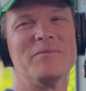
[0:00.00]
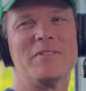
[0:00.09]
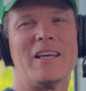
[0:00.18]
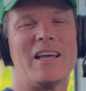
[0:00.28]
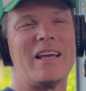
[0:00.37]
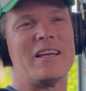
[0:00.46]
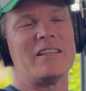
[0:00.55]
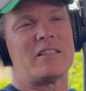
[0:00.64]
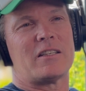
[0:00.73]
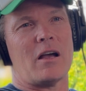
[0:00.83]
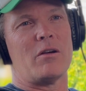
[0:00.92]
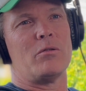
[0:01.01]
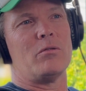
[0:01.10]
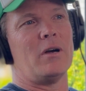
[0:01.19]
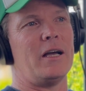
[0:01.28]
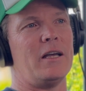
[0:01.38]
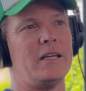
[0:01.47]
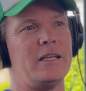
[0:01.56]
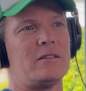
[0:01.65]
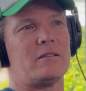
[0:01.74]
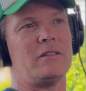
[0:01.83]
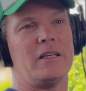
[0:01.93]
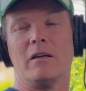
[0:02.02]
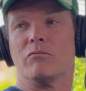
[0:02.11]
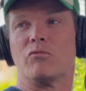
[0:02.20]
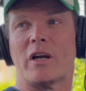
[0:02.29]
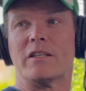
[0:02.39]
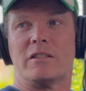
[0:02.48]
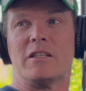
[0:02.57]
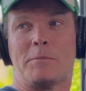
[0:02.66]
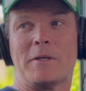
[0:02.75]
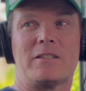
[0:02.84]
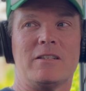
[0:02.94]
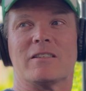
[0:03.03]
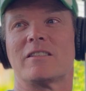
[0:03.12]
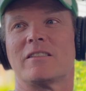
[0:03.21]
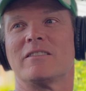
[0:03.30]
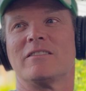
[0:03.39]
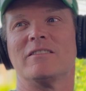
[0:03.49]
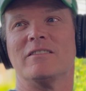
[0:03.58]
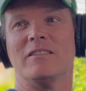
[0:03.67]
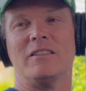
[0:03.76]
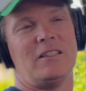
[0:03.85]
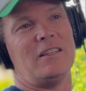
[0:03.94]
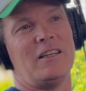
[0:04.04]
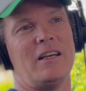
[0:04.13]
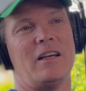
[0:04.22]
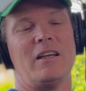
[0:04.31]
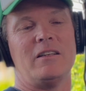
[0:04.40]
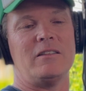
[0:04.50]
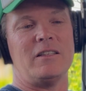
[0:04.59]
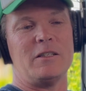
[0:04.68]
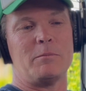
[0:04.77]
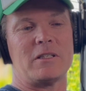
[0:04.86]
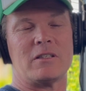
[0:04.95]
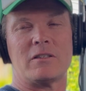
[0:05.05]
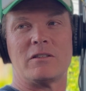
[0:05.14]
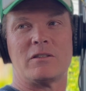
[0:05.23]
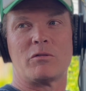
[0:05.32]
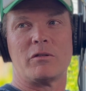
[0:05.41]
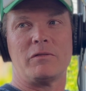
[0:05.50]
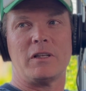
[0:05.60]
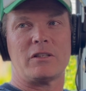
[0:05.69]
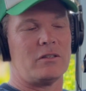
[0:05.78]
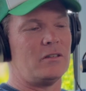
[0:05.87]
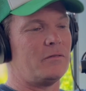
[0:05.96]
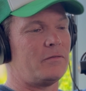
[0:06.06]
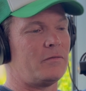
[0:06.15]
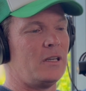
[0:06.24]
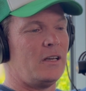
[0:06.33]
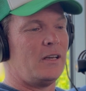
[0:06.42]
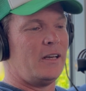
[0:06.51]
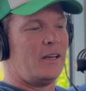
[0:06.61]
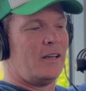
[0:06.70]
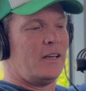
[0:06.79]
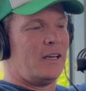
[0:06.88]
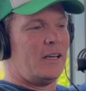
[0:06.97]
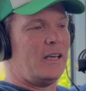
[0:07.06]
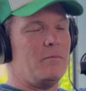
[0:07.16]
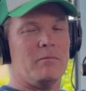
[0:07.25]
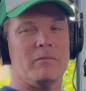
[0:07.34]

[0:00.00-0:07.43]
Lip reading: Yeah. So, and he's runs his business, and his business is a reflection of him.